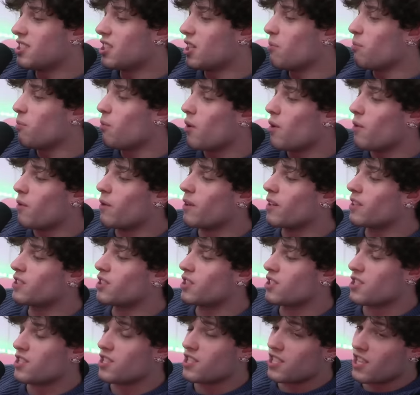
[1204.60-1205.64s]
to the point where it's
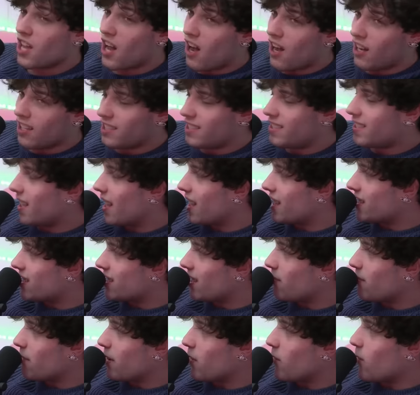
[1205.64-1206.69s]
just nonsense.
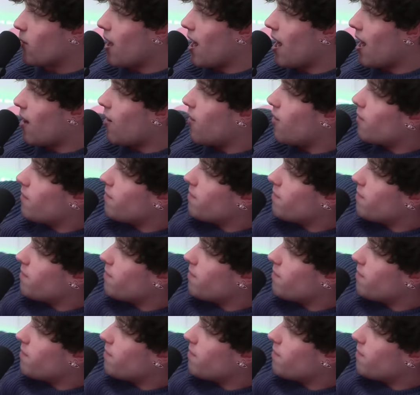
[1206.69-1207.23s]
Guys, I'm like, my, wow. Like, I'm